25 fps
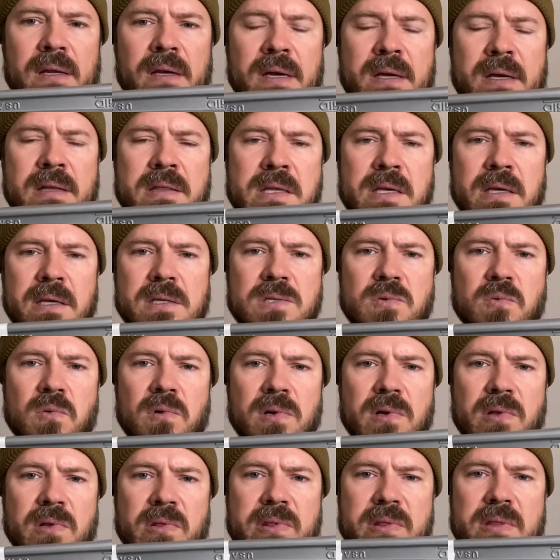I think it's
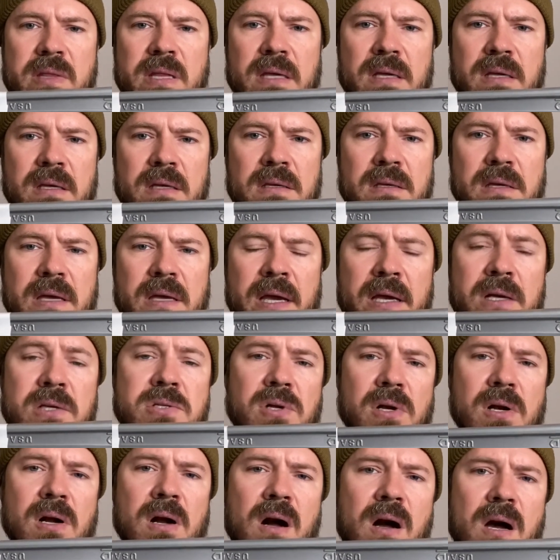worth the extra
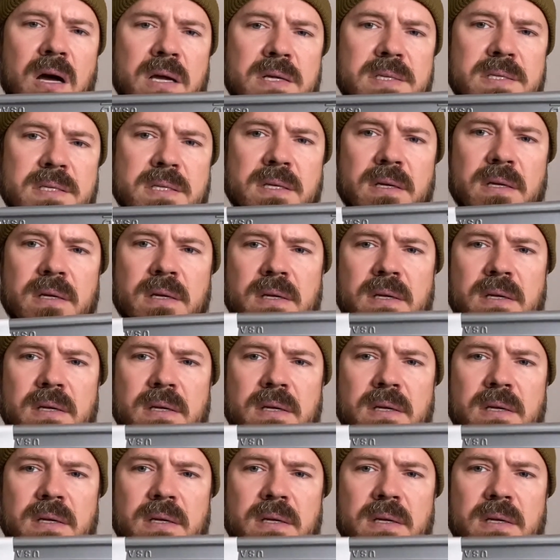cost